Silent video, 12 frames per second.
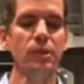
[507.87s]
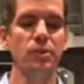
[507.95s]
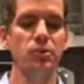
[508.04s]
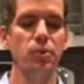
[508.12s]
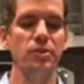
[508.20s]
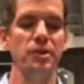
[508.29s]
So,
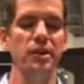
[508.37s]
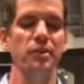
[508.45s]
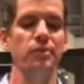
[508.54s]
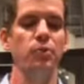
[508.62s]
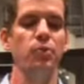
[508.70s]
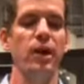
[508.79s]
once again, if
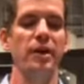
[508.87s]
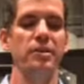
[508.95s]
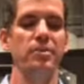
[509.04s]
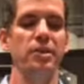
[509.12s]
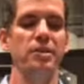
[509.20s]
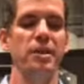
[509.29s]
you write them
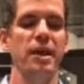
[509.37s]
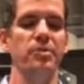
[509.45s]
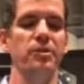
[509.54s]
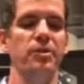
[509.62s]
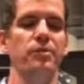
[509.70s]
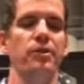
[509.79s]
on the
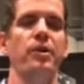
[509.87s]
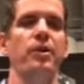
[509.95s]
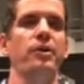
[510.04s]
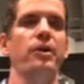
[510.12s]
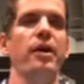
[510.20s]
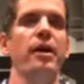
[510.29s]
tablet of your
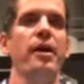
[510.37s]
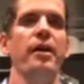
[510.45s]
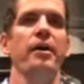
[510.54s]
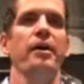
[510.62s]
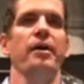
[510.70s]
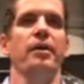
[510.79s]
heart,
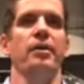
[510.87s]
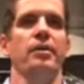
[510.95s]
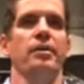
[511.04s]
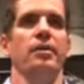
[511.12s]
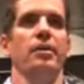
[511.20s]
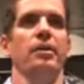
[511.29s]

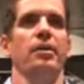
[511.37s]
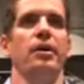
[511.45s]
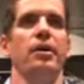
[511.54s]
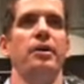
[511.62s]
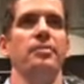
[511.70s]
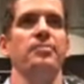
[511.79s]

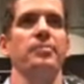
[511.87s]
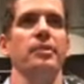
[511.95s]
um,